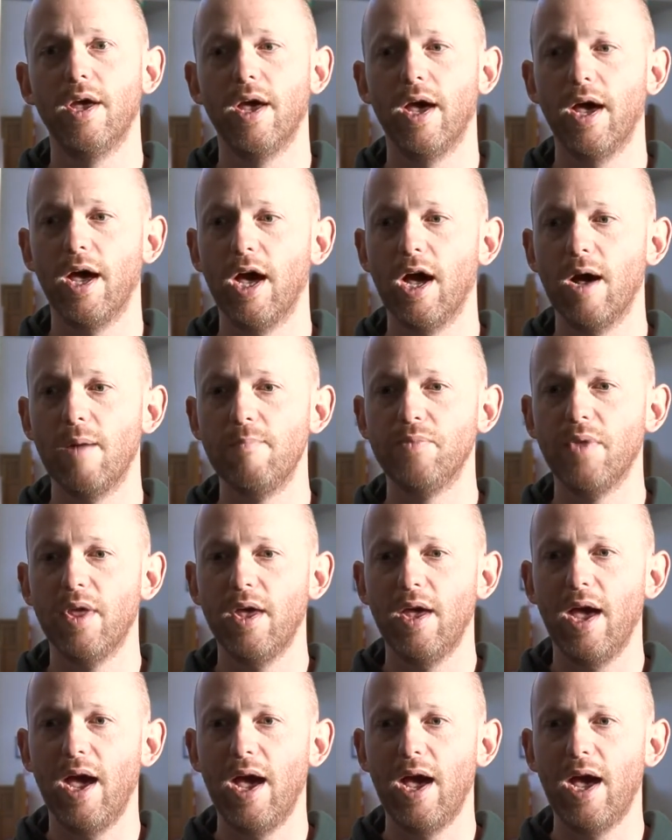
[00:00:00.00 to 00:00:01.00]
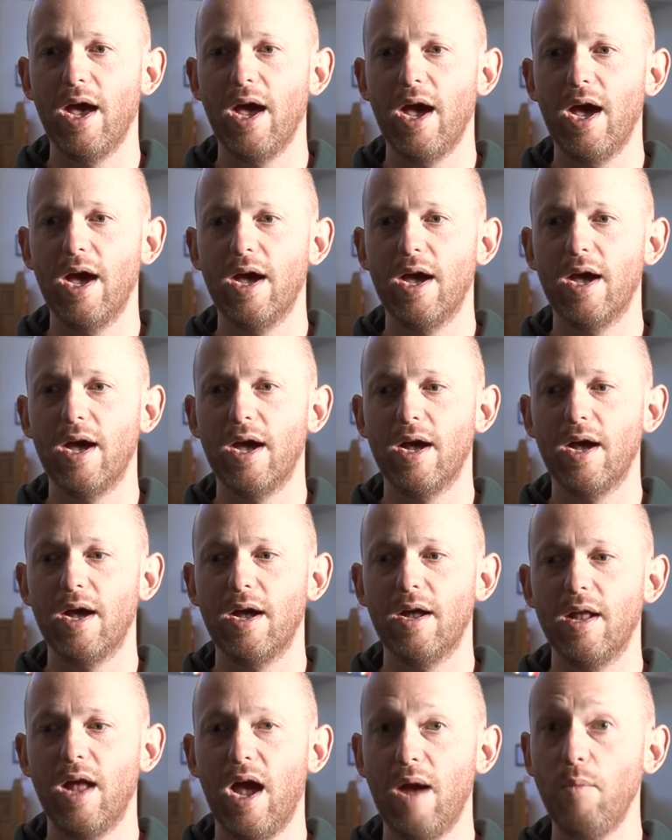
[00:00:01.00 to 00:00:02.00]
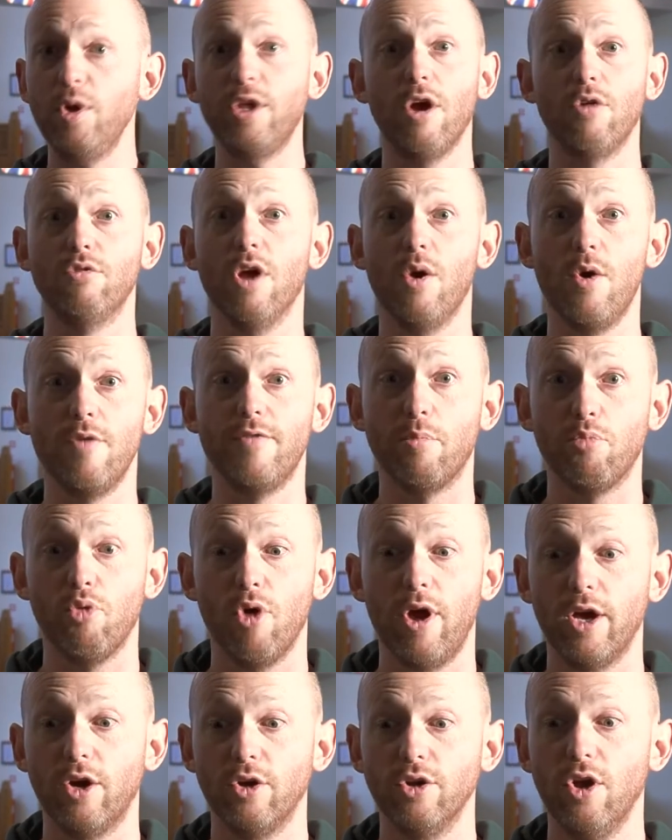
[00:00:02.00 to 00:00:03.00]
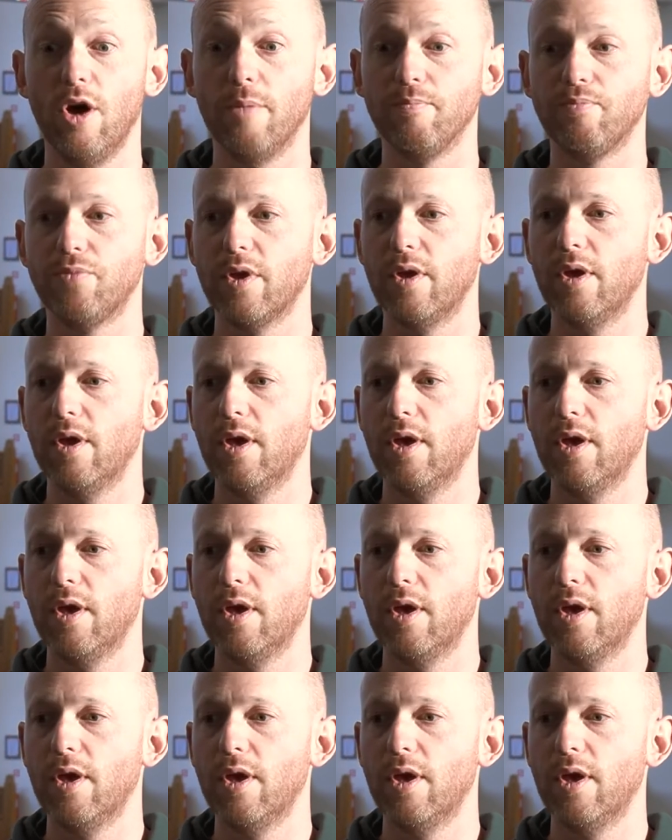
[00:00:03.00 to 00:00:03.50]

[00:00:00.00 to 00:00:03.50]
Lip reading: And we don't know if they're praying or not.